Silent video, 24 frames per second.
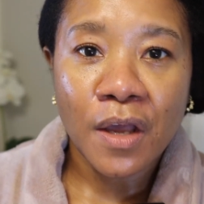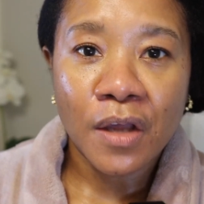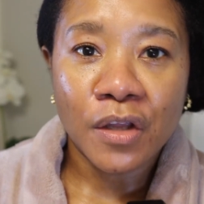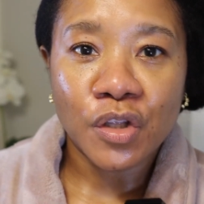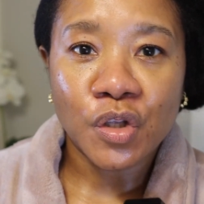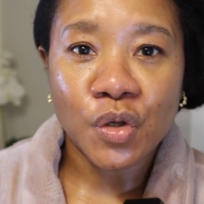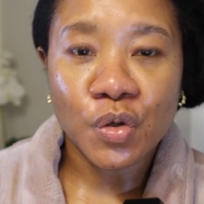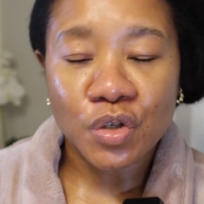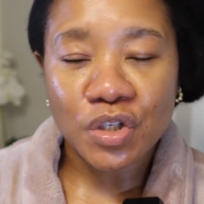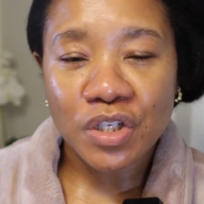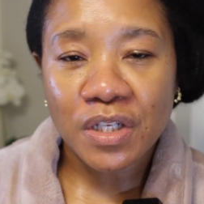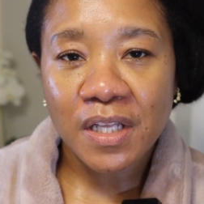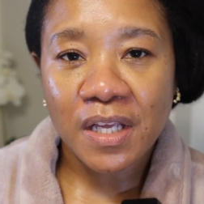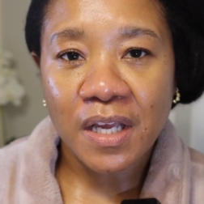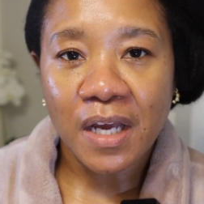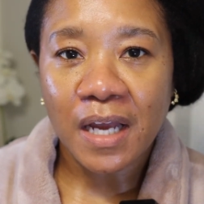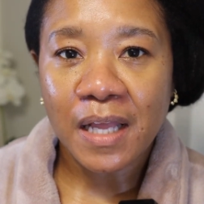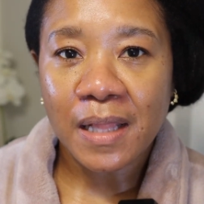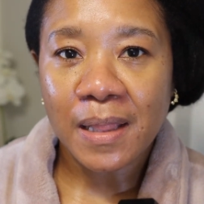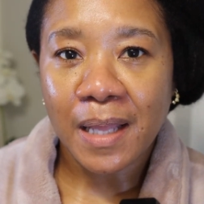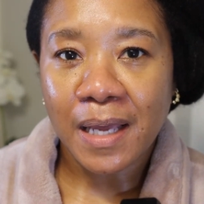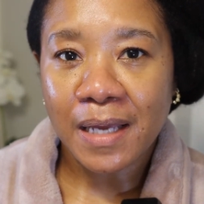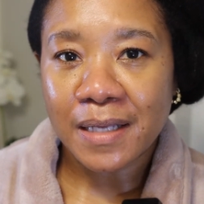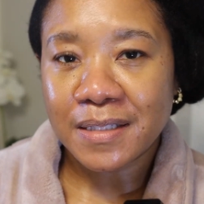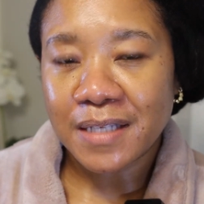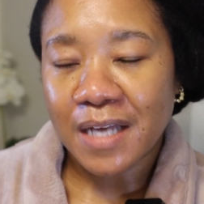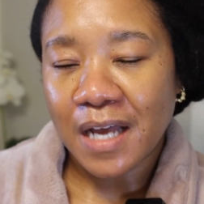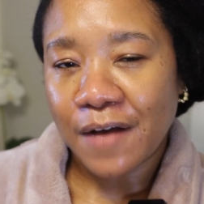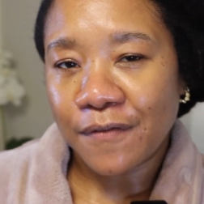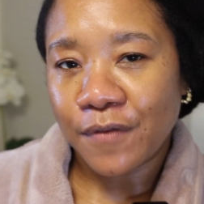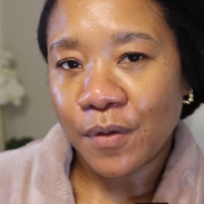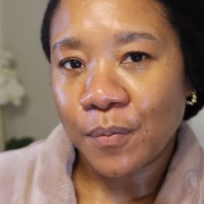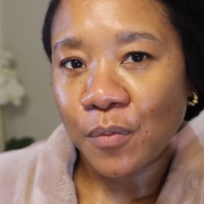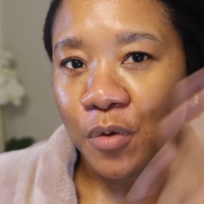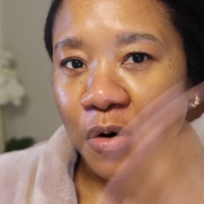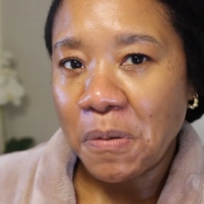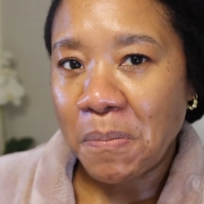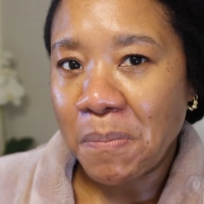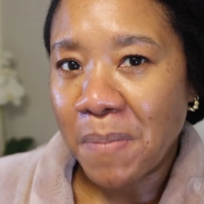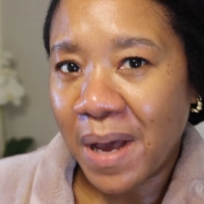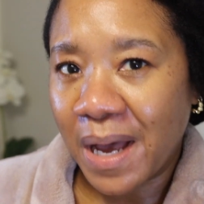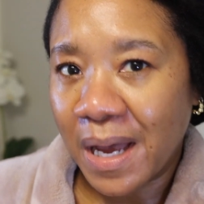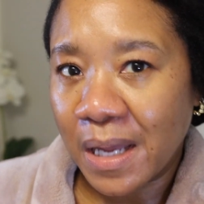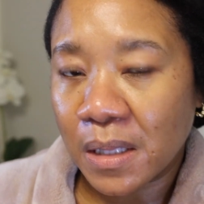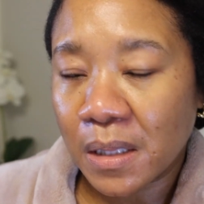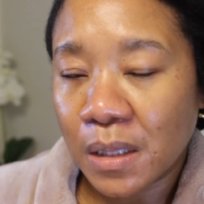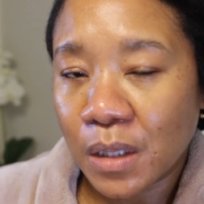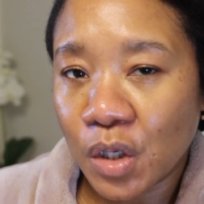Usually I like to have a more
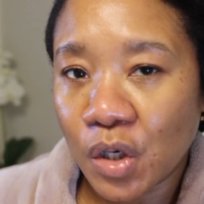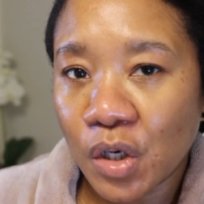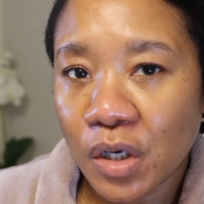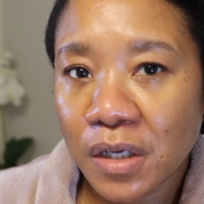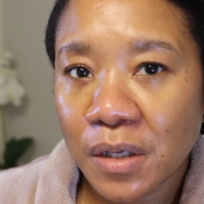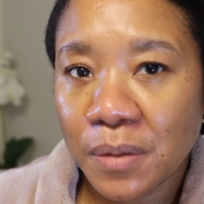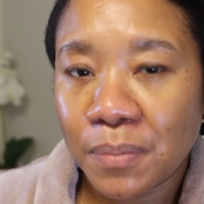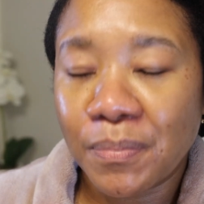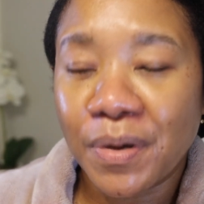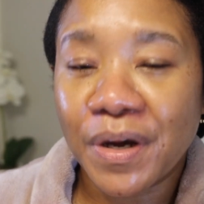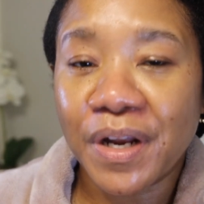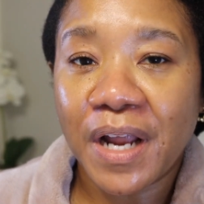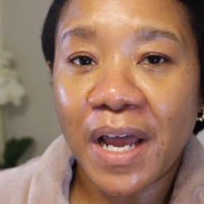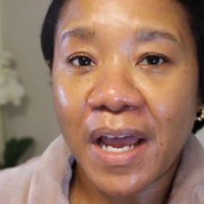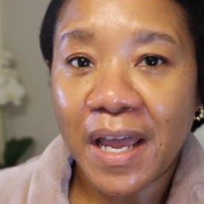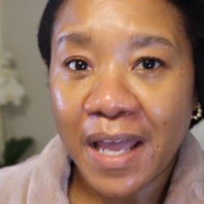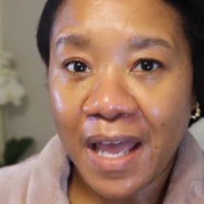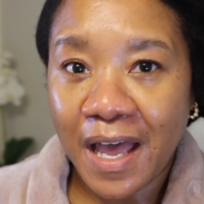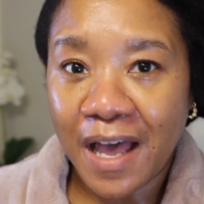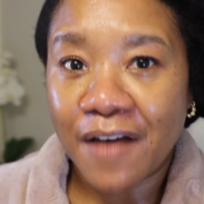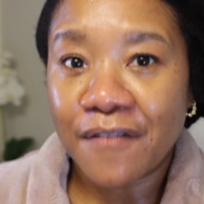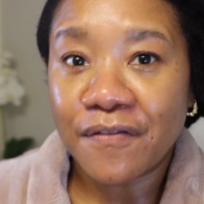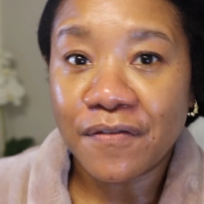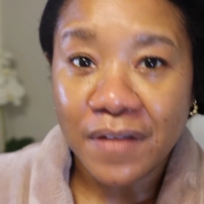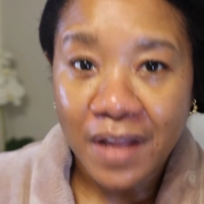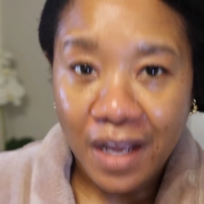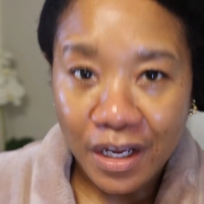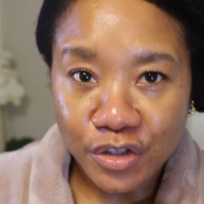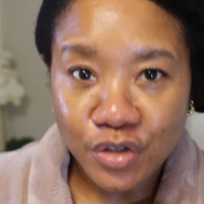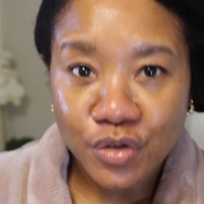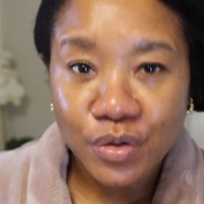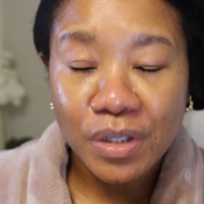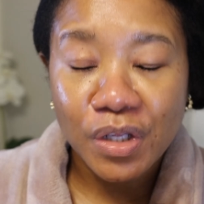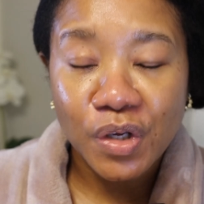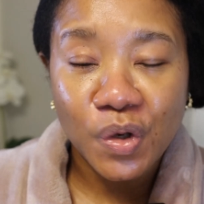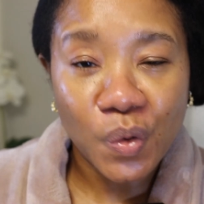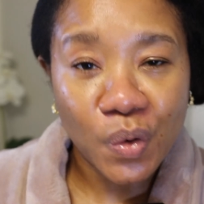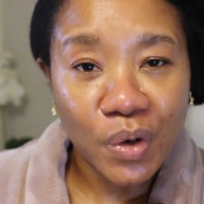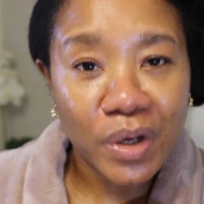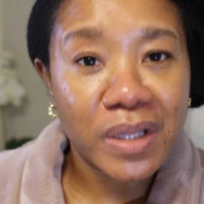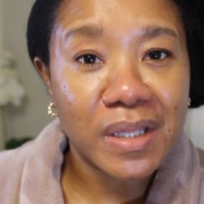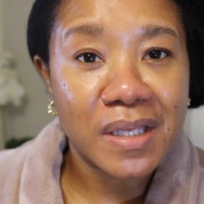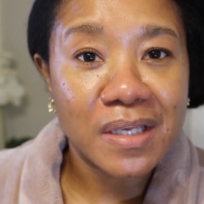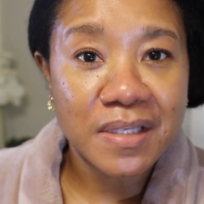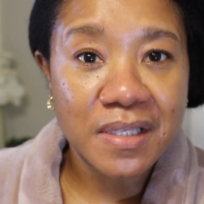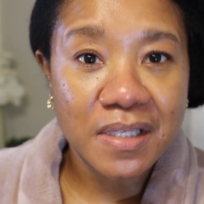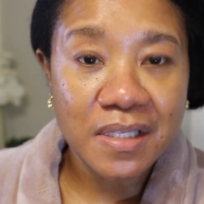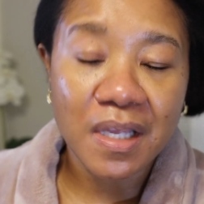matte look, but I have naturally
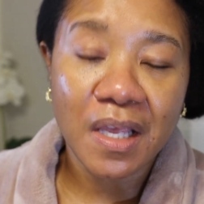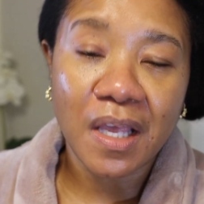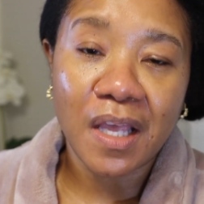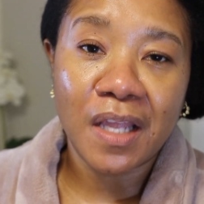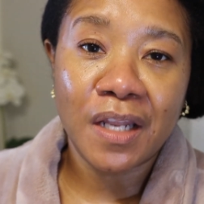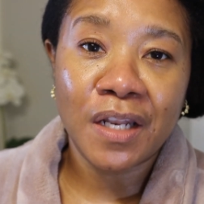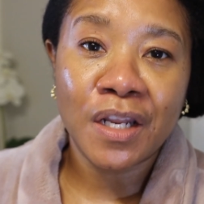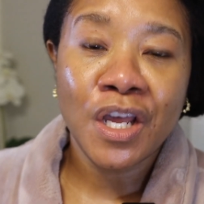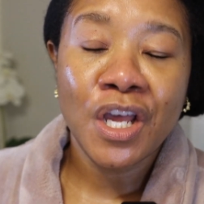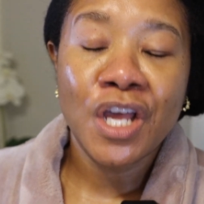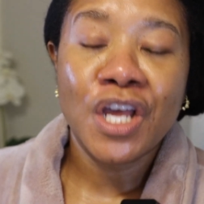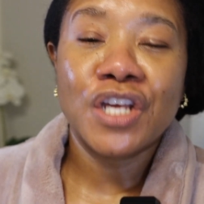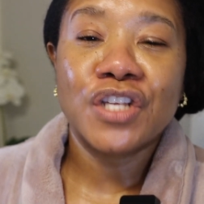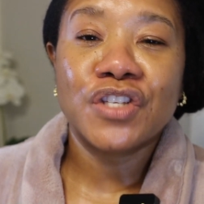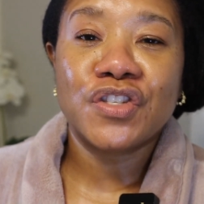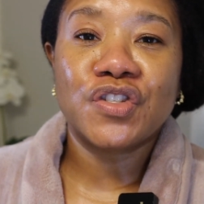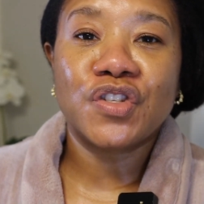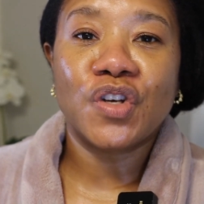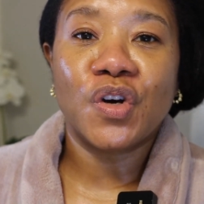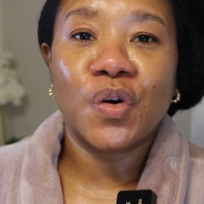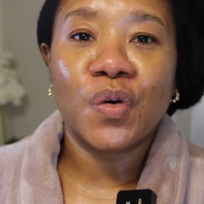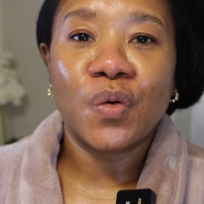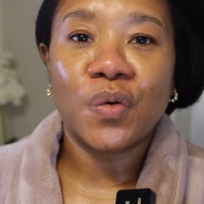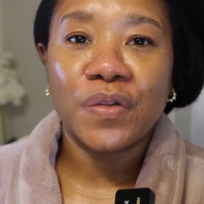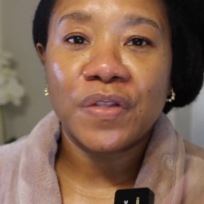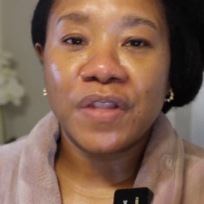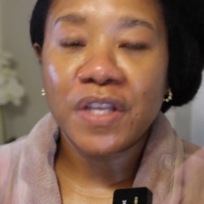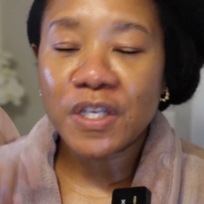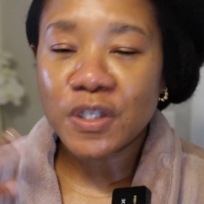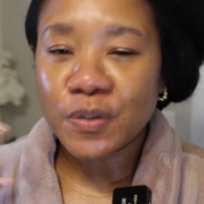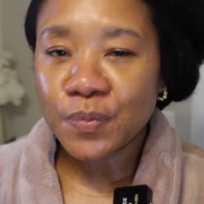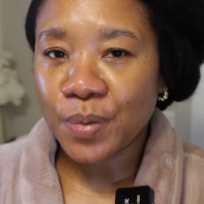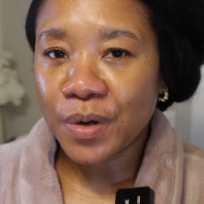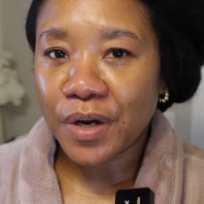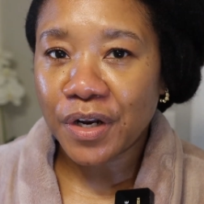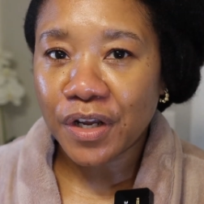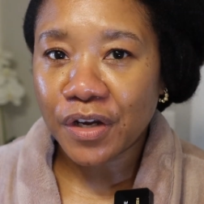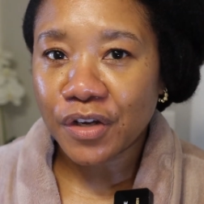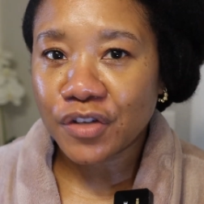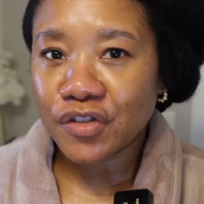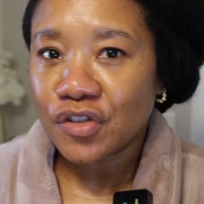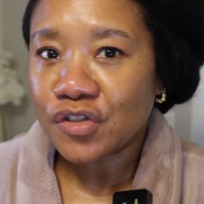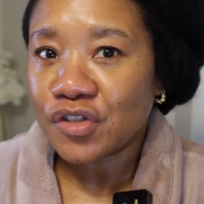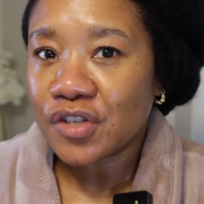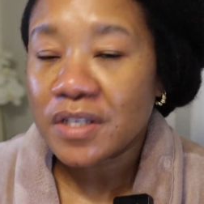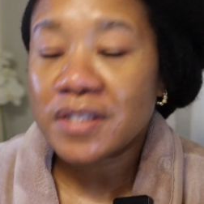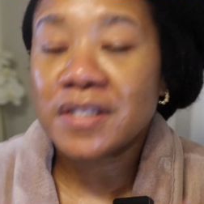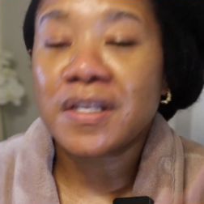oily skin, so these products are
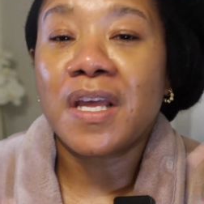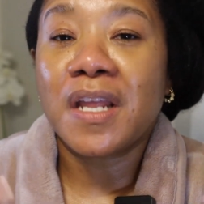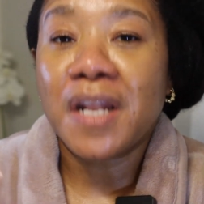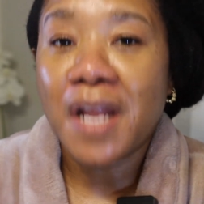just